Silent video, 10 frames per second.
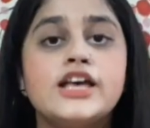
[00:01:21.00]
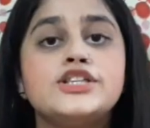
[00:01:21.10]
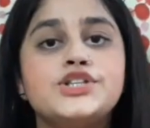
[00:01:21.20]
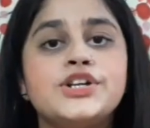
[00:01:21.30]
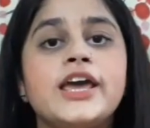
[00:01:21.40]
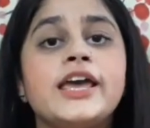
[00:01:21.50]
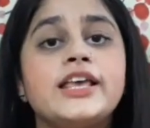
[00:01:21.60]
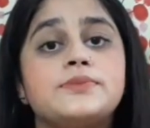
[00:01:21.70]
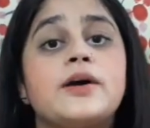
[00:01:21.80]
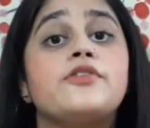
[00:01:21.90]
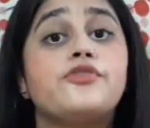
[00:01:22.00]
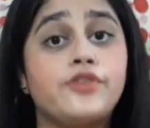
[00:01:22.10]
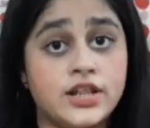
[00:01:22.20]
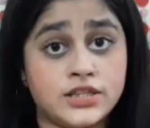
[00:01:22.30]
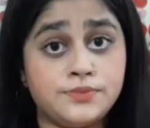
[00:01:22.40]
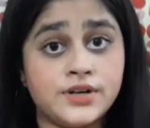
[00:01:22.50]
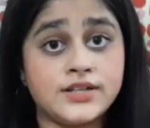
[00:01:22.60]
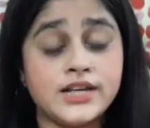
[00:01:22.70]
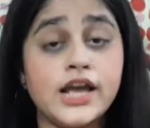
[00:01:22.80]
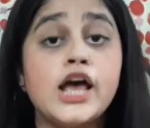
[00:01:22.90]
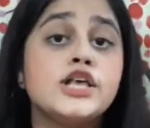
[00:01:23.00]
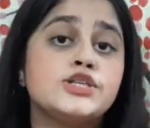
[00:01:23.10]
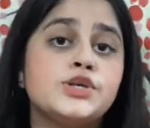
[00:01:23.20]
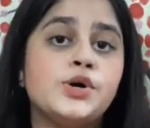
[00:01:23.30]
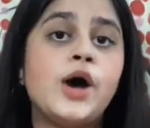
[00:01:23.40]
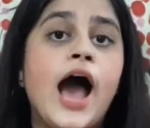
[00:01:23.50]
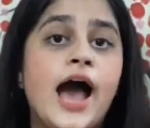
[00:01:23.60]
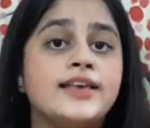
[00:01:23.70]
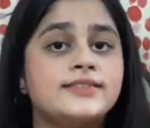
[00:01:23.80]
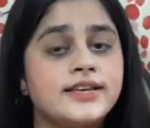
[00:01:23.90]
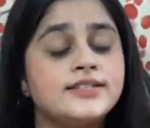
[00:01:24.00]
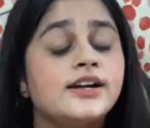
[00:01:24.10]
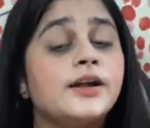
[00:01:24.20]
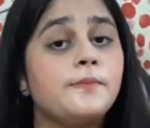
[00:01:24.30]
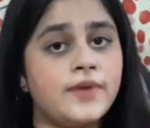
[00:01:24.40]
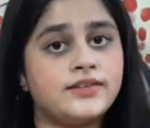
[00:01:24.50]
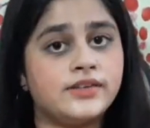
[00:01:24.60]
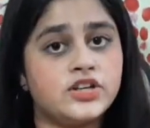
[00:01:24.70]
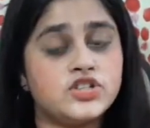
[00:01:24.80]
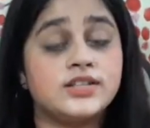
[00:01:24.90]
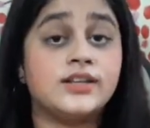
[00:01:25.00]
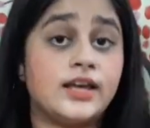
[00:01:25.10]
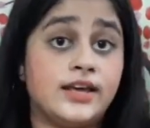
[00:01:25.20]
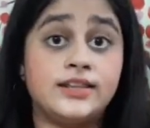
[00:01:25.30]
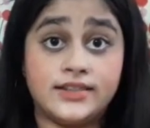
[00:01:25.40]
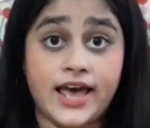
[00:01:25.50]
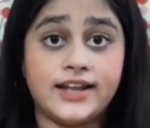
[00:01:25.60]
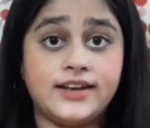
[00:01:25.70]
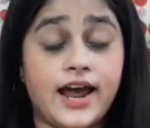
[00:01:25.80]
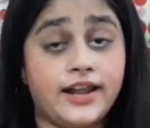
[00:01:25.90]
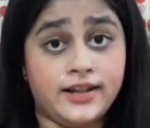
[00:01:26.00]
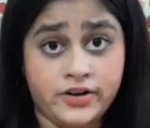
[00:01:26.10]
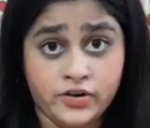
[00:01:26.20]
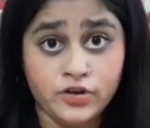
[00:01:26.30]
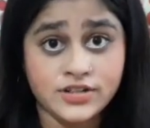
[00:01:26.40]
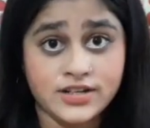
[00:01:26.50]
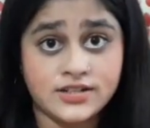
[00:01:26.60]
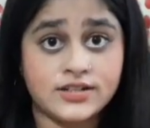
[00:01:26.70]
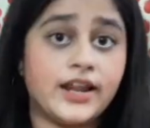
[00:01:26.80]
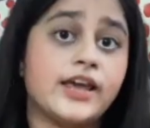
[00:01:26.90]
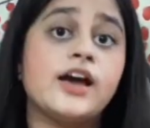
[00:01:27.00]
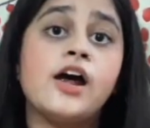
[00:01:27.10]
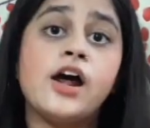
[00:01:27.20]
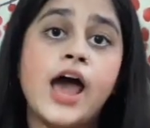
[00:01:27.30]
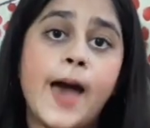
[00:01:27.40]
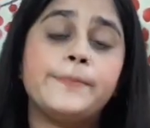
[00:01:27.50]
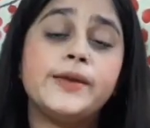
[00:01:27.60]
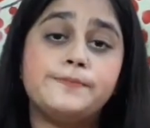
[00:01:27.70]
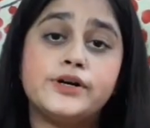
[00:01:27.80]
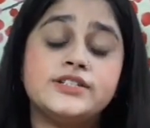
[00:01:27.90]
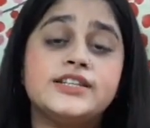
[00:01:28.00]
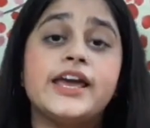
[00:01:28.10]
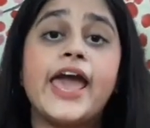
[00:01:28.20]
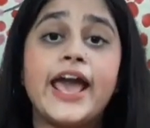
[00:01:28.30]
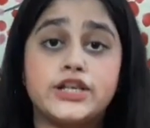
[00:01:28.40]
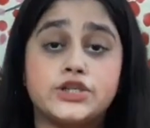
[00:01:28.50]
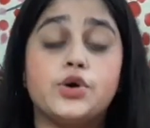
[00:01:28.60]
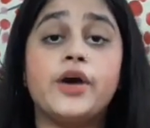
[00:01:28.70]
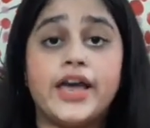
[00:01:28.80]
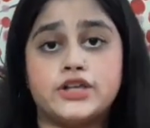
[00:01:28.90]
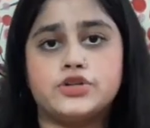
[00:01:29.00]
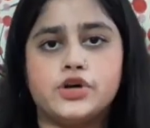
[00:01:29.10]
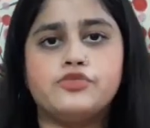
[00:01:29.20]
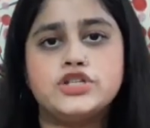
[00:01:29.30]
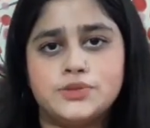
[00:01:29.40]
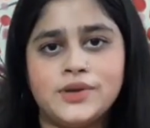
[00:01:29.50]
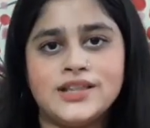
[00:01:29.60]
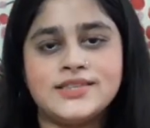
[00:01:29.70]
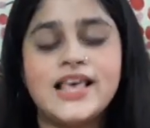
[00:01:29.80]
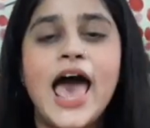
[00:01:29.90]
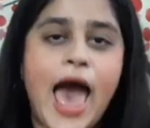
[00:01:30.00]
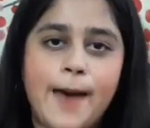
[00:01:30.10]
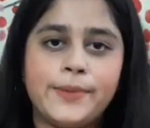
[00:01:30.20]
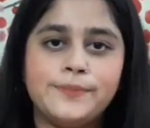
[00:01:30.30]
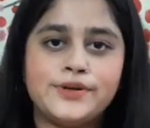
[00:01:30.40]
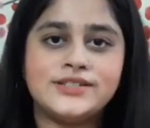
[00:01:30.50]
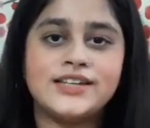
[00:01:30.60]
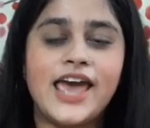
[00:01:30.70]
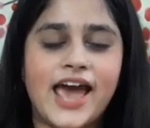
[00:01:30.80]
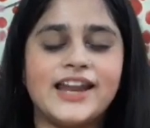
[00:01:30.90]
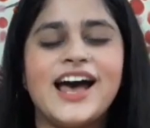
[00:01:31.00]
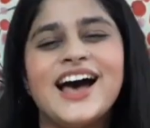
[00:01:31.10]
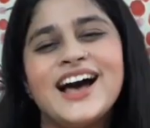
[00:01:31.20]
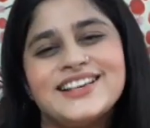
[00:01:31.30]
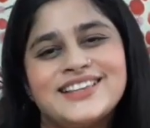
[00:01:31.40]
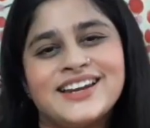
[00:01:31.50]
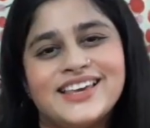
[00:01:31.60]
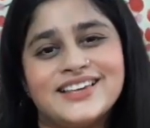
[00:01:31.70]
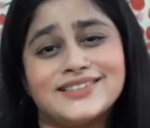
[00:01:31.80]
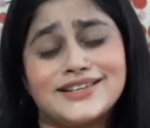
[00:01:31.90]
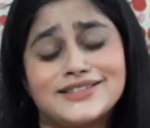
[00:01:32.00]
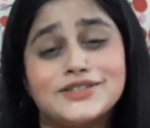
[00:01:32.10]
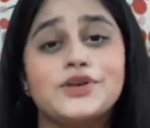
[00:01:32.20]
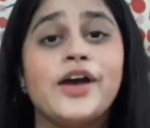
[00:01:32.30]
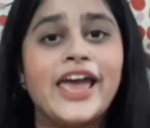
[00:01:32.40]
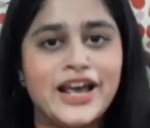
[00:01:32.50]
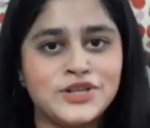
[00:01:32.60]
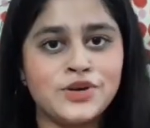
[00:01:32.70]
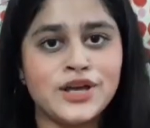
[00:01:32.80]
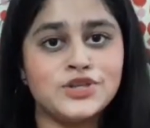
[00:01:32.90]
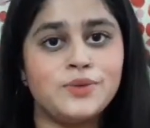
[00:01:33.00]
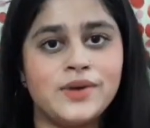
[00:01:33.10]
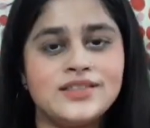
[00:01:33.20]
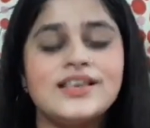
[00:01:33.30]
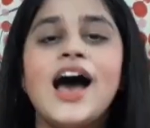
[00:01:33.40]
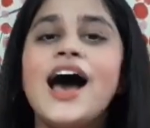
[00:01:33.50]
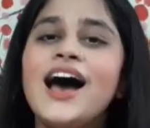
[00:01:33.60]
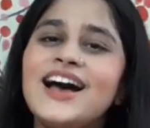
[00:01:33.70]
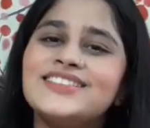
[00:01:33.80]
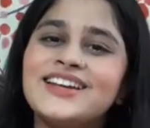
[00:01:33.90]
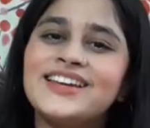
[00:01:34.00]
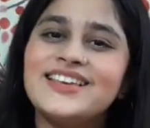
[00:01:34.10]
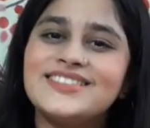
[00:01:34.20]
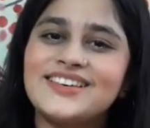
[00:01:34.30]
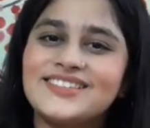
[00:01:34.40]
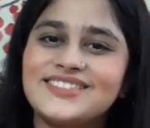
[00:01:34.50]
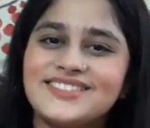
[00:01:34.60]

Today is my friend's birthday, so I sent her a message. In that I wrote it like happy birthday XOXO, which means happy birthday and hugs and kisses. So XOXO means hugs and kisses.